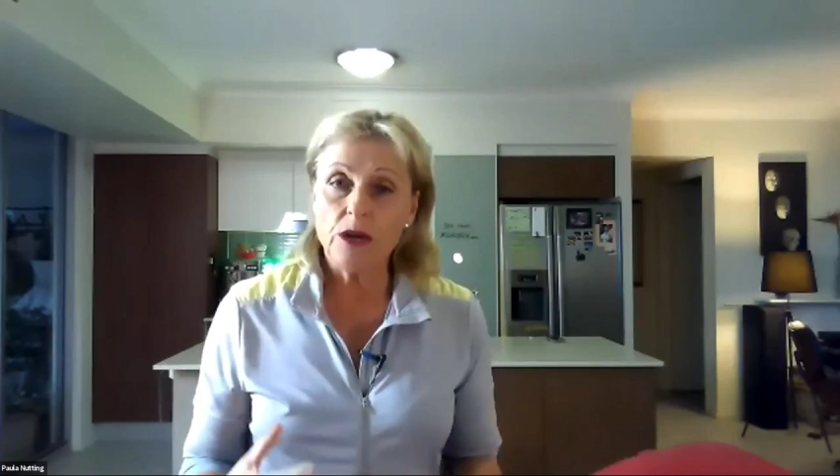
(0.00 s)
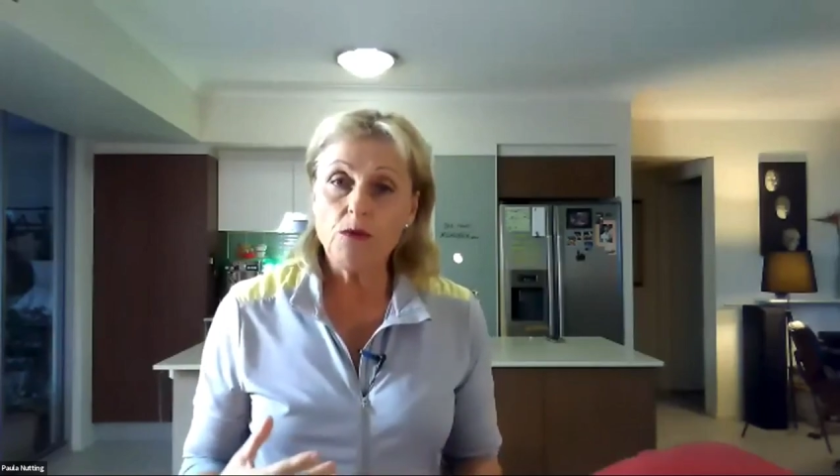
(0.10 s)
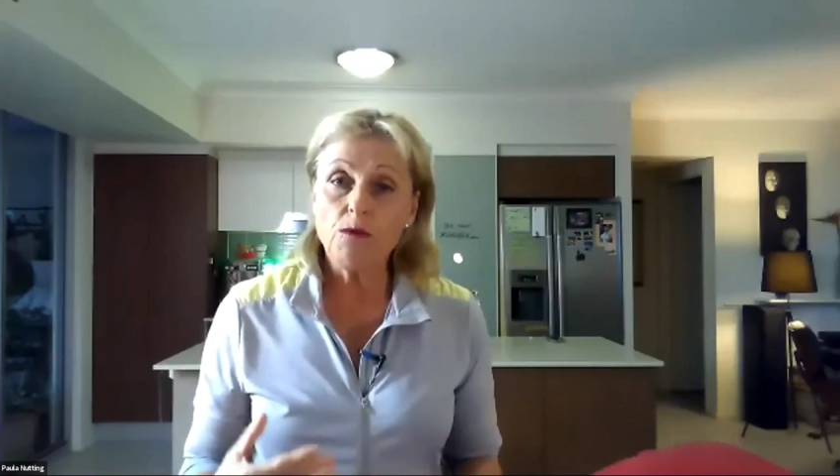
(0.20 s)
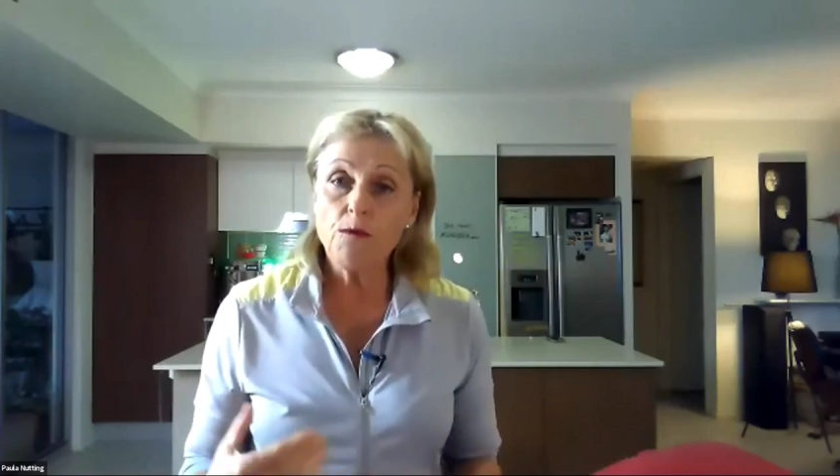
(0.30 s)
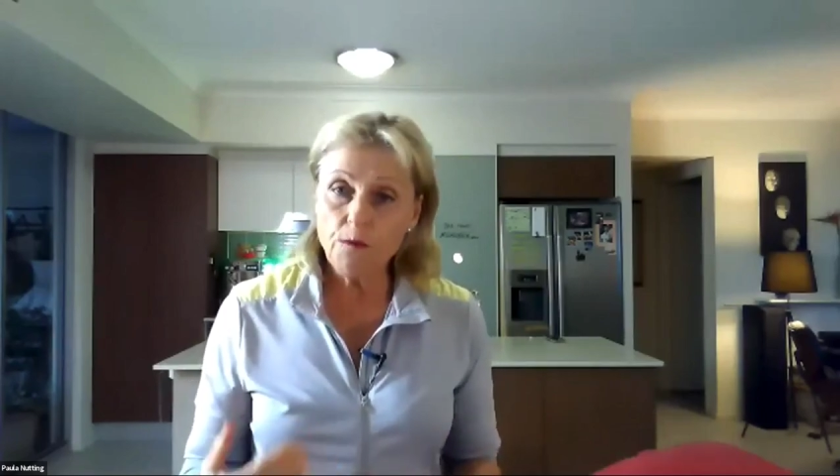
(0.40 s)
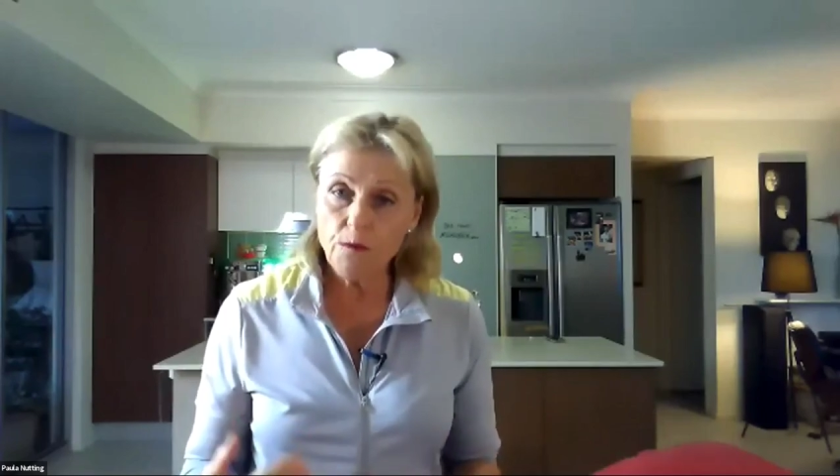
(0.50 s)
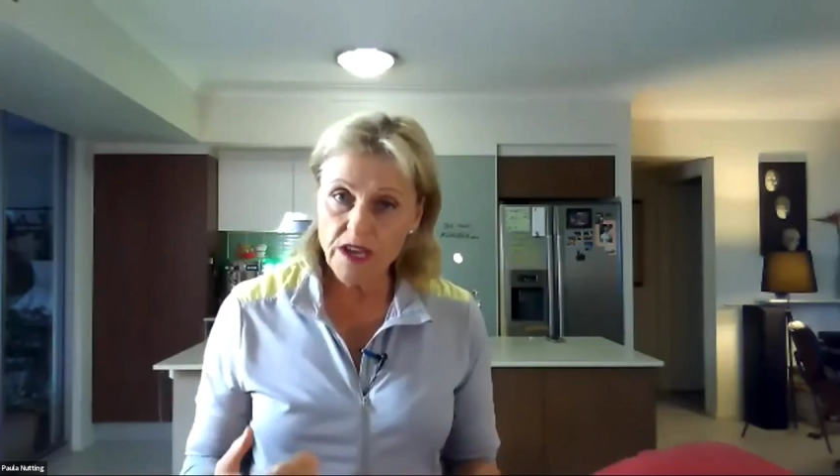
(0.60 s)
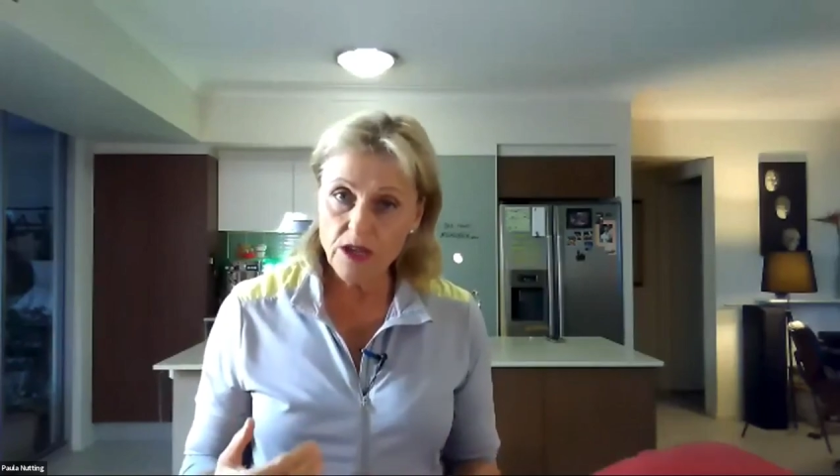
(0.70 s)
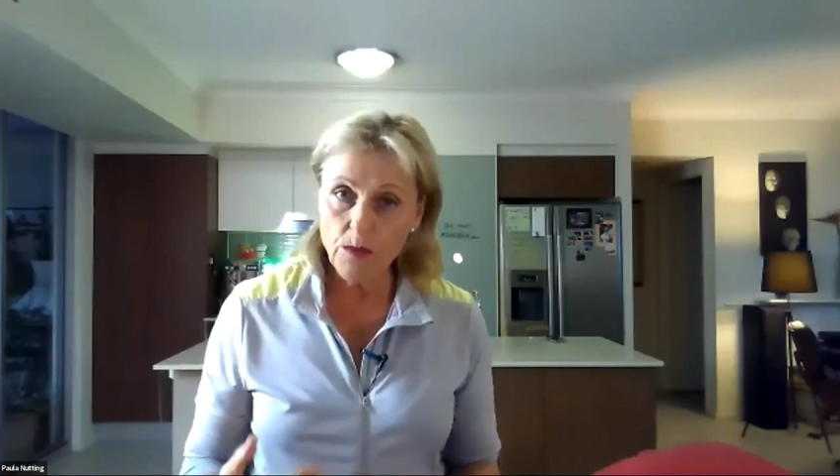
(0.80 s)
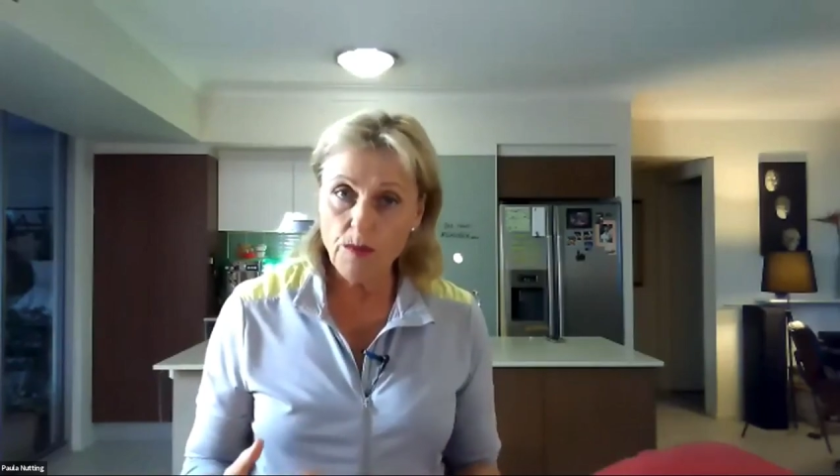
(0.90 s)
They will
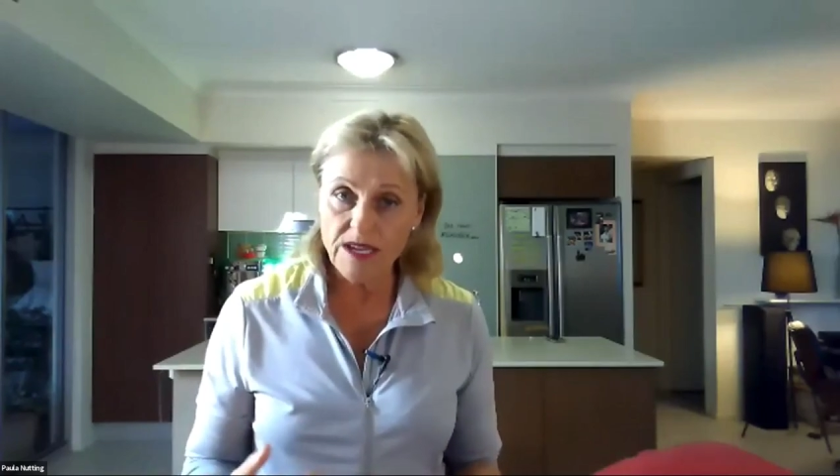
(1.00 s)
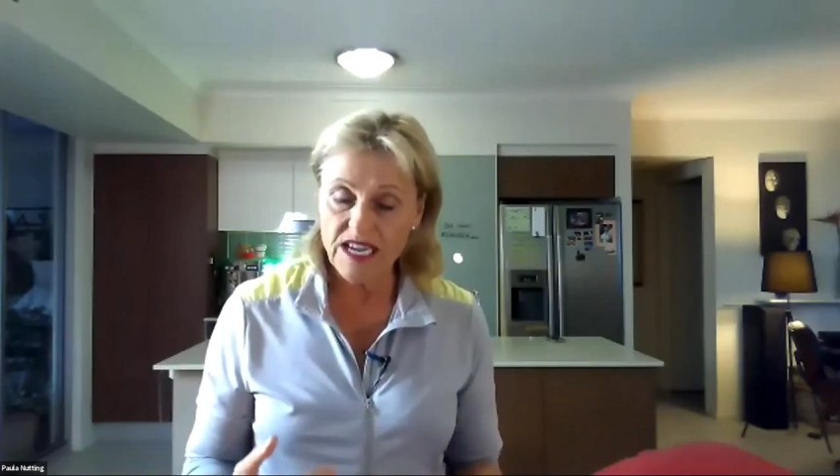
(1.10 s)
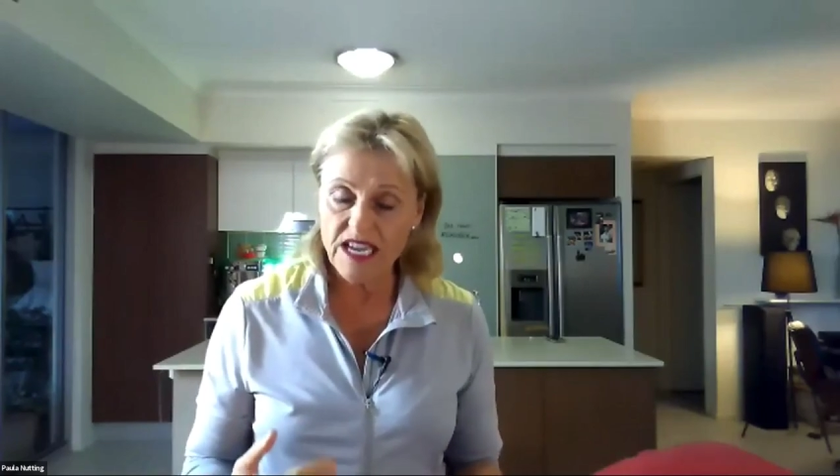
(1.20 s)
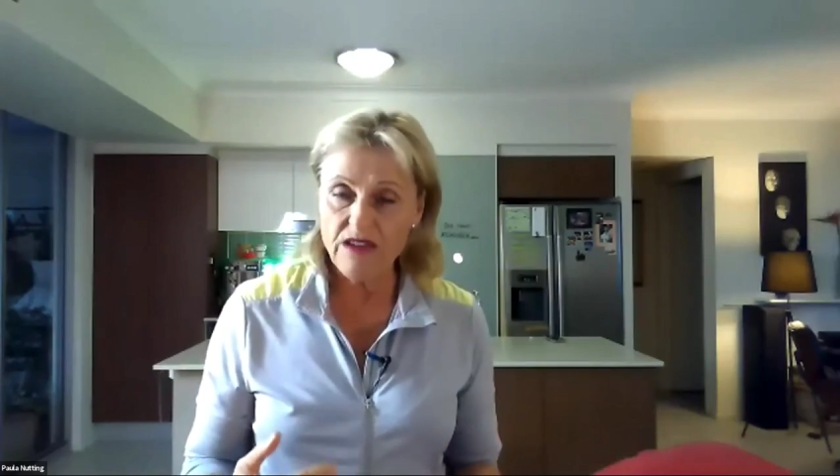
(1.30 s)
feel better